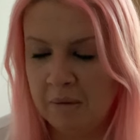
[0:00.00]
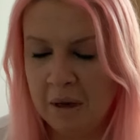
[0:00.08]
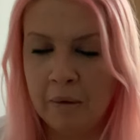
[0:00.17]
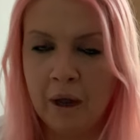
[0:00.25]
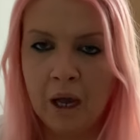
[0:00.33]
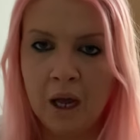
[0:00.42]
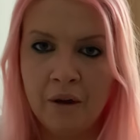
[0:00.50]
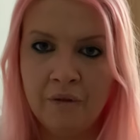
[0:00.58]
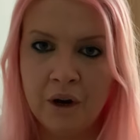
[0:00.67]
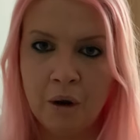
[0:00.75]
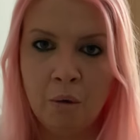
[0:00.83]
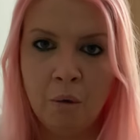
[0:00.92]
me about half
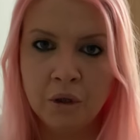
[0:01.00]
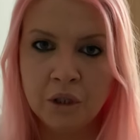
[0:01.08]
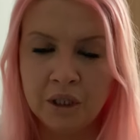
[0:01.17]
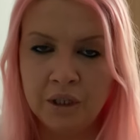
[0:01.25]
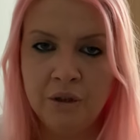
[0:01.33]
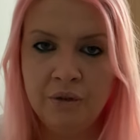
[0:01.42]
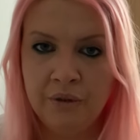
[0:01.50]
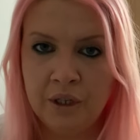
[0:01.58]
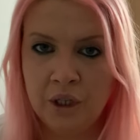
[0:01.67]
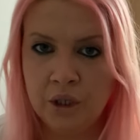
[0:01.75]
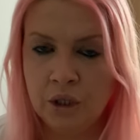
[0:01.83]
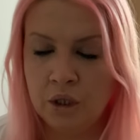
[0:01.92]
an hour once this is
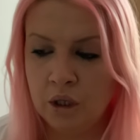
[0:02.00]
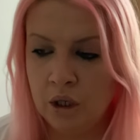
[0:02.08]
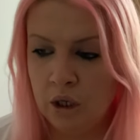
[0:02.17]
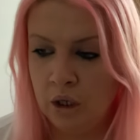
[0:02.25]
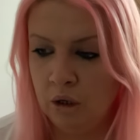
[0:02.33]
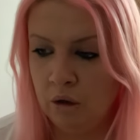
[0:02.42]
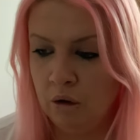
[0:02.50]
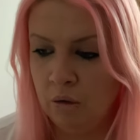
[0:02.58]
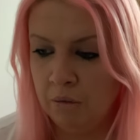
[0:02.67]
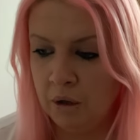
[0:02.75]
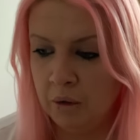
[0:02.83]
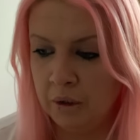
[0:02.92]
finished uh,
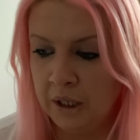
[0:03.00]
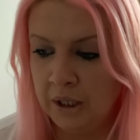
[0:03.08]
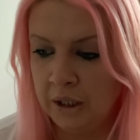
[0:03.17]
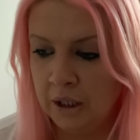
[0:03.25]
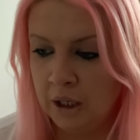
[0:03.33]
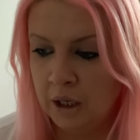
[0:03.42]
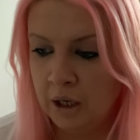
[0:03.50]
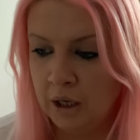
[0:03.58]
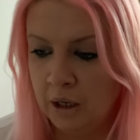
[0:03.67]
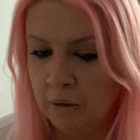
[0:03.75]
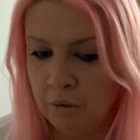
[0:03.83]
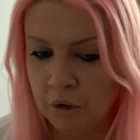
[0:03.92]
uploading.
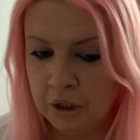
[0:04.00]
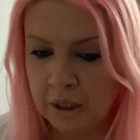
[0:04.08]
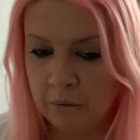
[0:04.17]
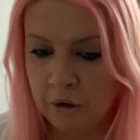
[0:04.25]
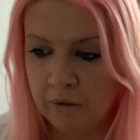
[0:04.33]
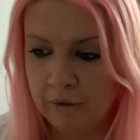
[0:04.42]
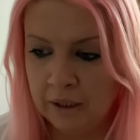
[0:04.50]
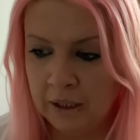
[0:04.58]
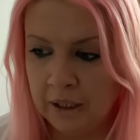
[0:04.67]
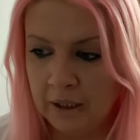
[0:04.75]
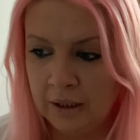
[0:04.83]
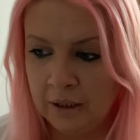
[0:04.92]
But I'm
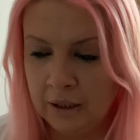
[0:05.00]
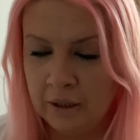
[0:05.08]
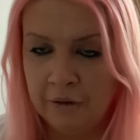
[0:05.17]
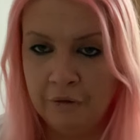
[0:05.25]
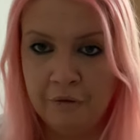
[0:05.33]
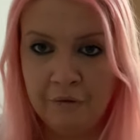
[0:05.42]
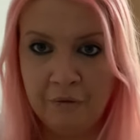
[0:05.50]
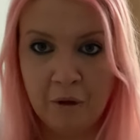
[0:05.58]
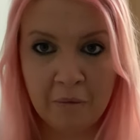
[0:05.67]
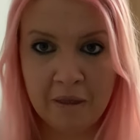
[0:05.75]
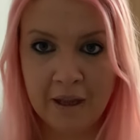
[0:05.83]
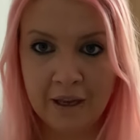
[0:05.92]
currently
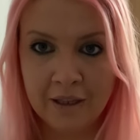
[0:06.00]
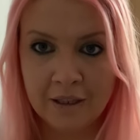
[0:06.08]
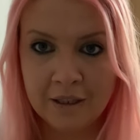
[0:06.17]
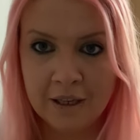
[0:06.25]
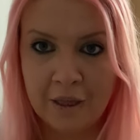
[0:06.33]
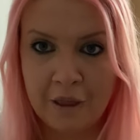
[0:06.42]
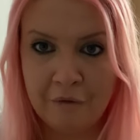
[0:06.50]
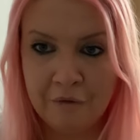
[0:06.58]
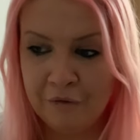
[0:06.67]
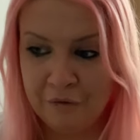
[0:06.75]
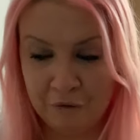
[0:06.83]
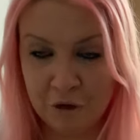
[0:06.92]
filming this and then
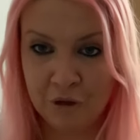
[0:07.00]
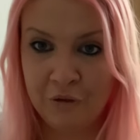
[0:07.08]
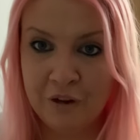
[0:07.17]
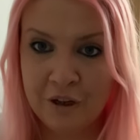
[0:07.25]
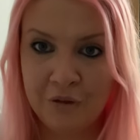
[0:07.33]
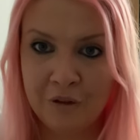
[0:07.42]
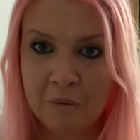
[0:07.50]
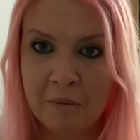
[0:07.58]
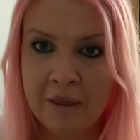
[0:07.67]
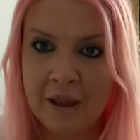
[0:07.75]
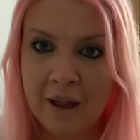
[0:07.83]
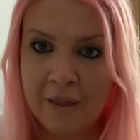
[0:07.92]
just finished
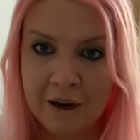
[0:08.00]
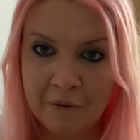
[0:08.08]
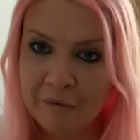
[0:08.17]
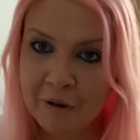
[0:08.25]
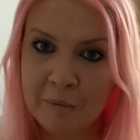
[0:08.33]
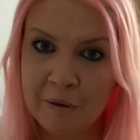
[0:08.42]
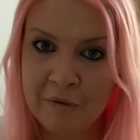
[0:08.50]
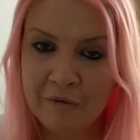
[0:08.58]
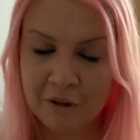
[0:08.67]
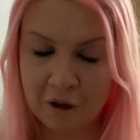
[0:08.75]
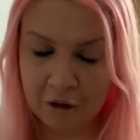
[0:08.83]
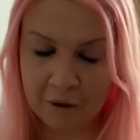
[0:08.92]
filming that and then I'm filming a
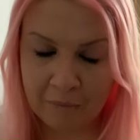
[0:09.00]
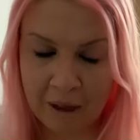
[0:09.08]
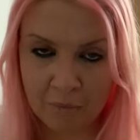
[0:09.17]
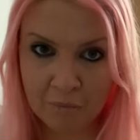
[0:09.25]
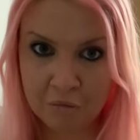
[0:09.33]
vlog I'm like